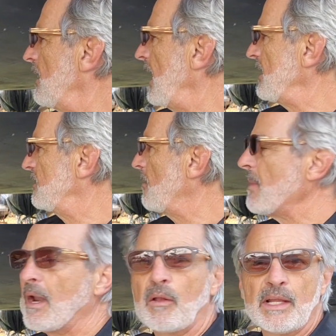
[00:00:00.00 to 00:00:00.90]
that the
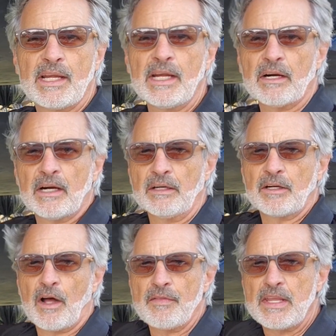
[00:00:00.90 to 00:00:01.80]
metal here
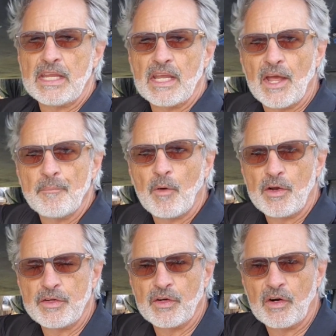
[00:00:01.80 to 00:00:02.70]
on
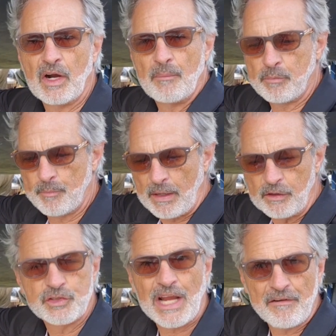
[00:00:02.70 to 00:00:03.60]
your
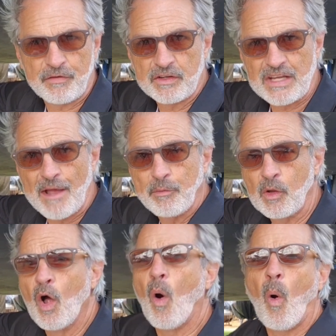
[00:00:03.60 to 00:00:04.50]
propeller shaft, for example,